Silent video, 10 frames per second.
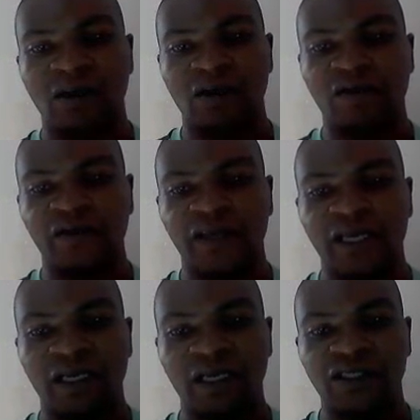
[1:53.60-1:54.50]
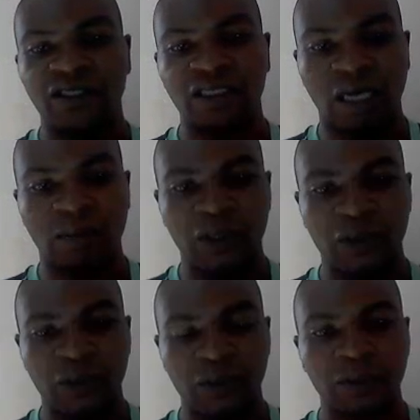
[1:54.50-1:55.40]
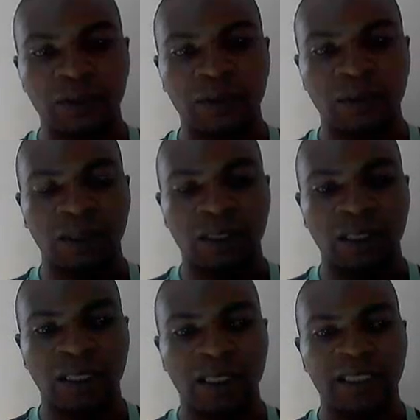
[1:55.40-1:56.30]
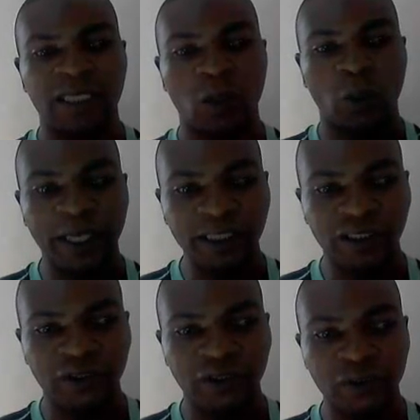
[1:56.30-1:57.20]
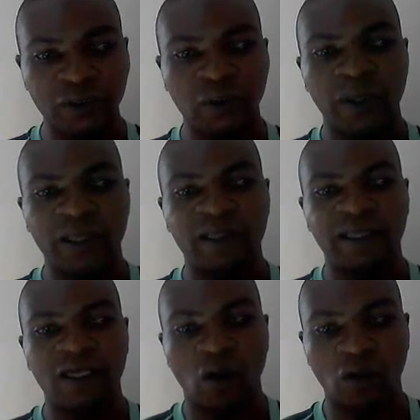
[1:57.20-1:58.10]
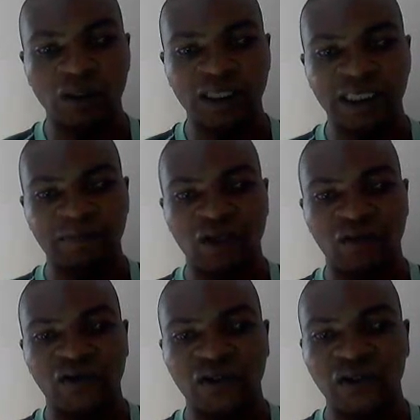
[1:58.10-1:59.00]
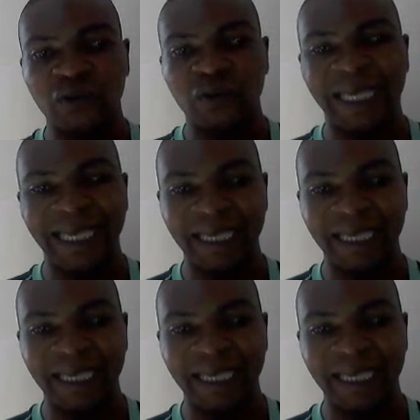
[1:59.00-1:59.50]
of English in Cameroon. It acquaints you with the concept of new